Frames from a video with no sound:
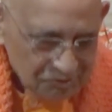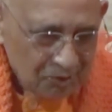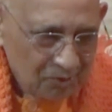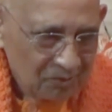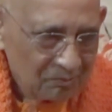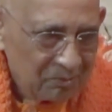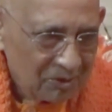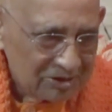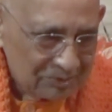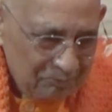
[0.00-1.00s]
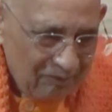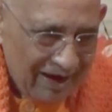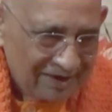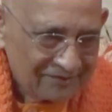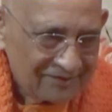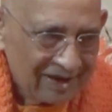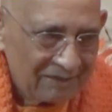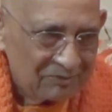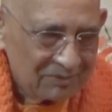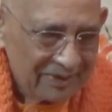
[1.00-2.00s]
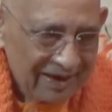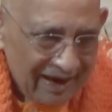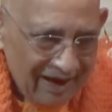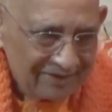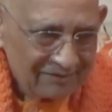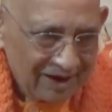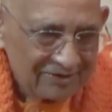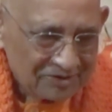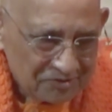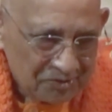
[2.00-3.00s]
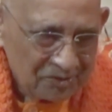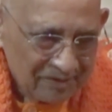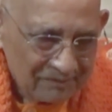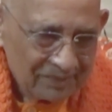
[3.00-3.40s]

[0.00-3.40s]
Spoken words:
So both points have to be understood.